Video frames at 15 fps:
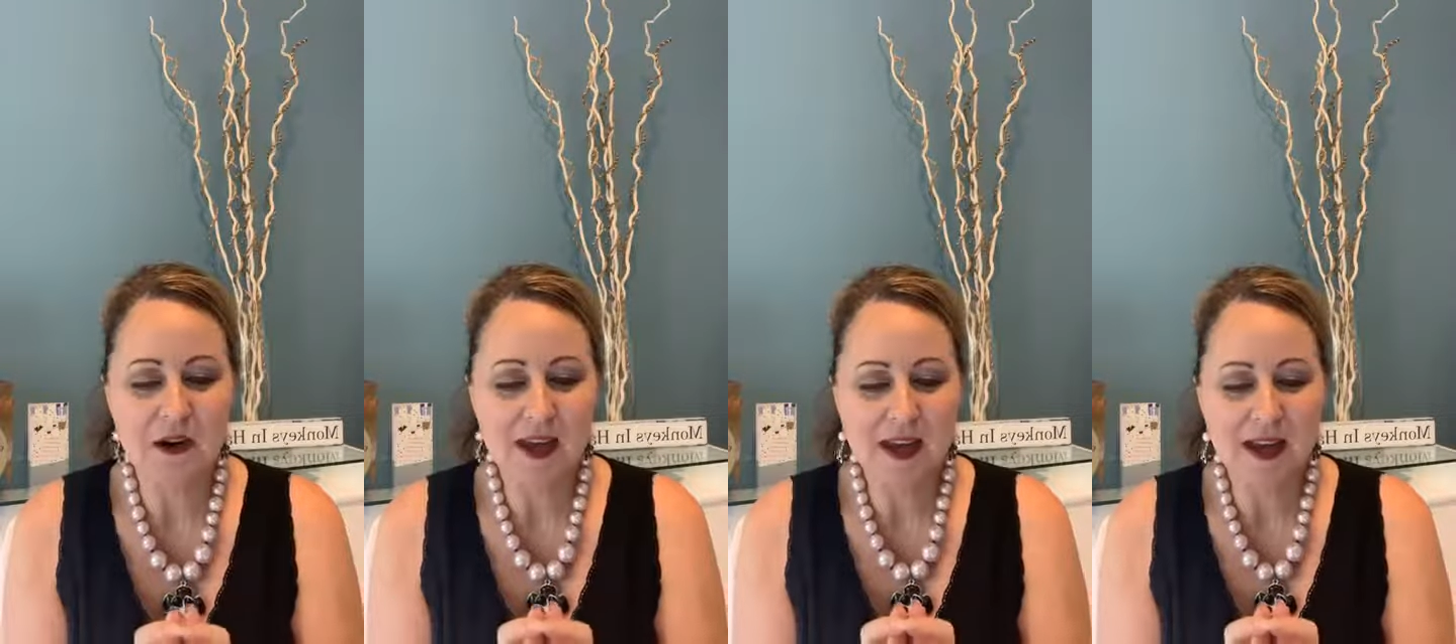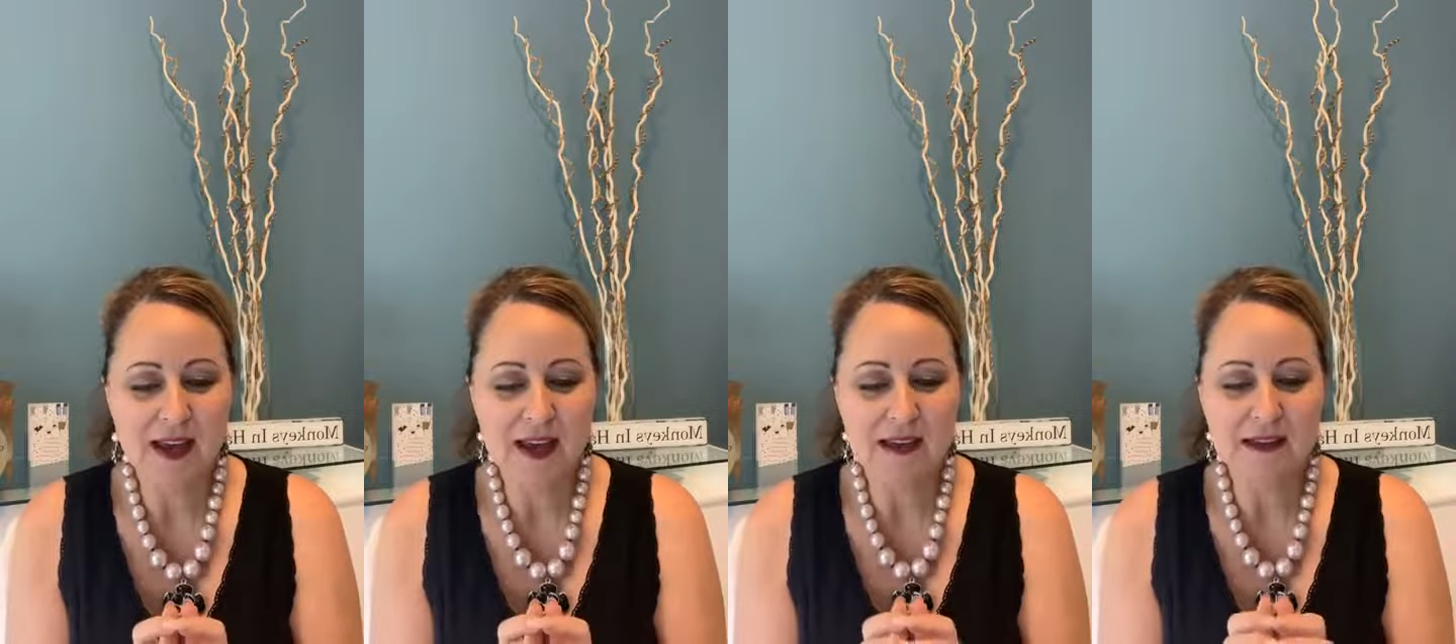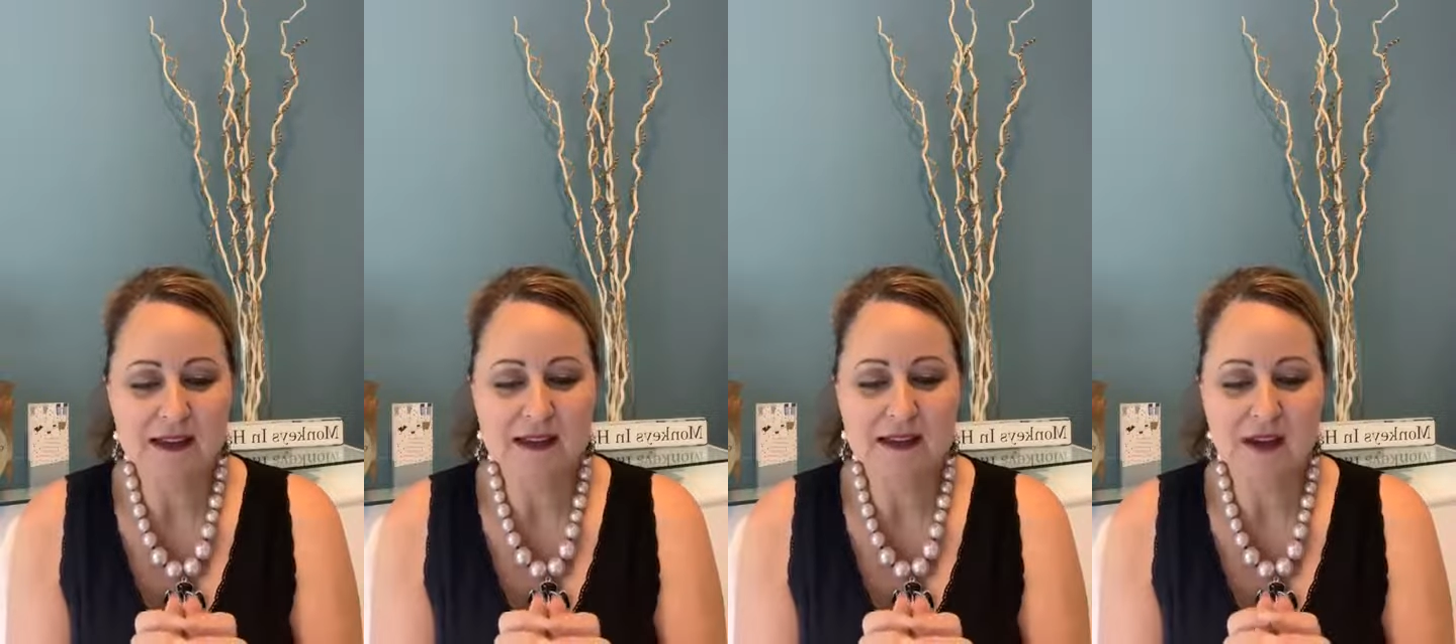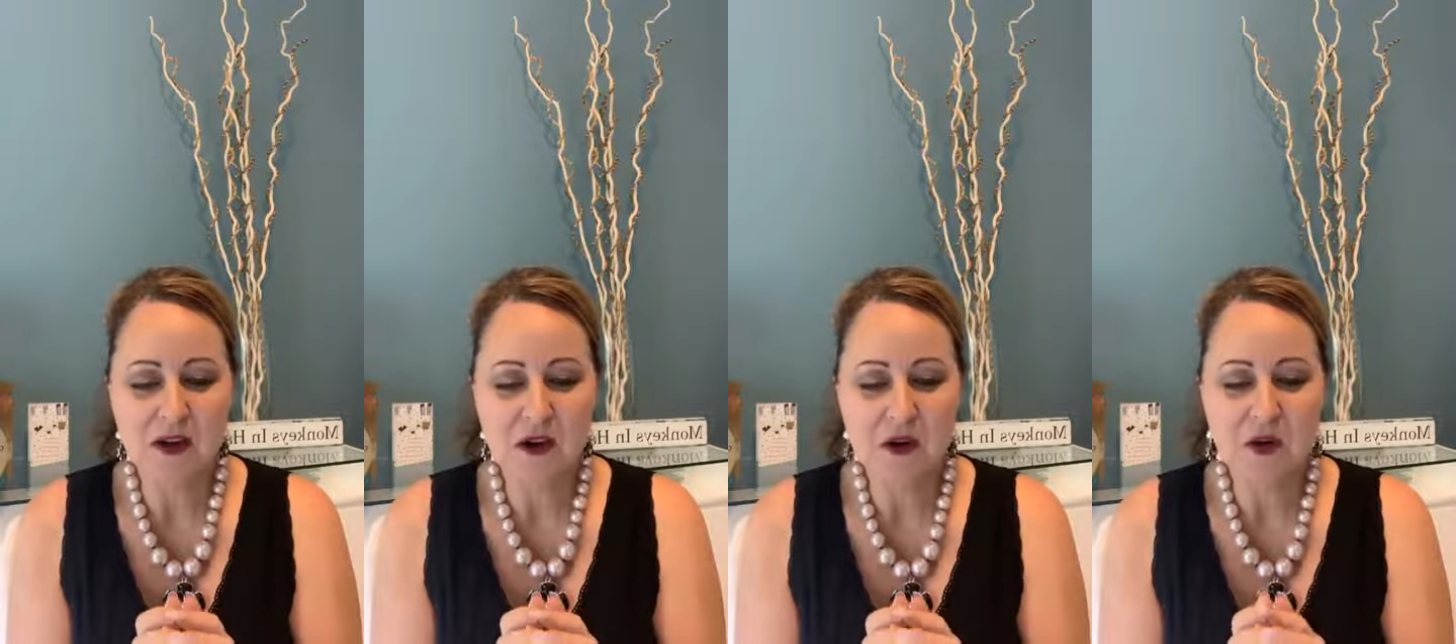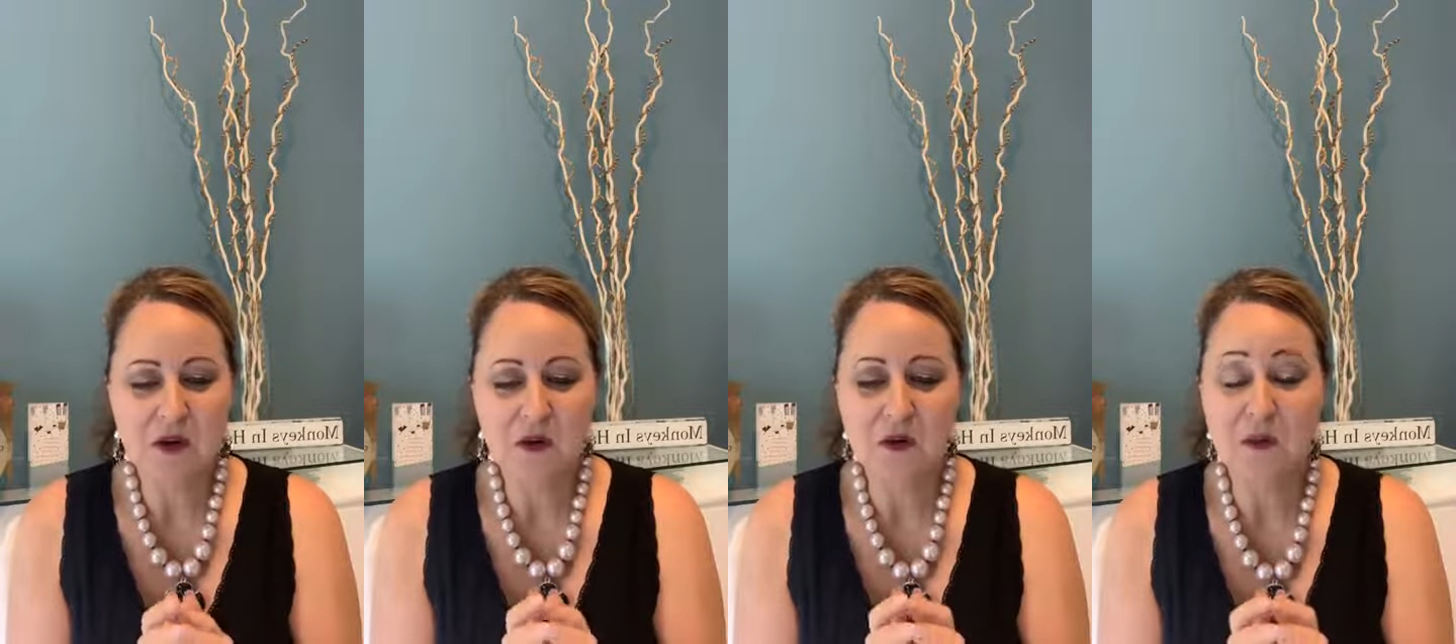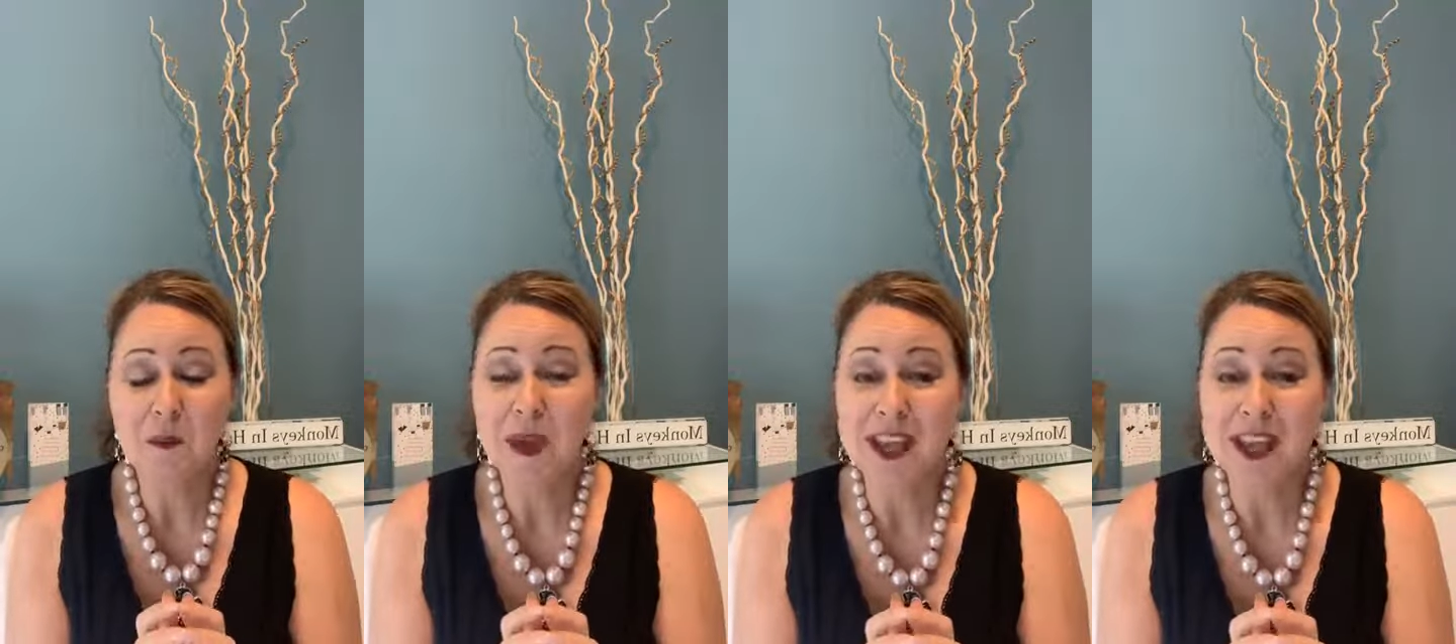Okay, so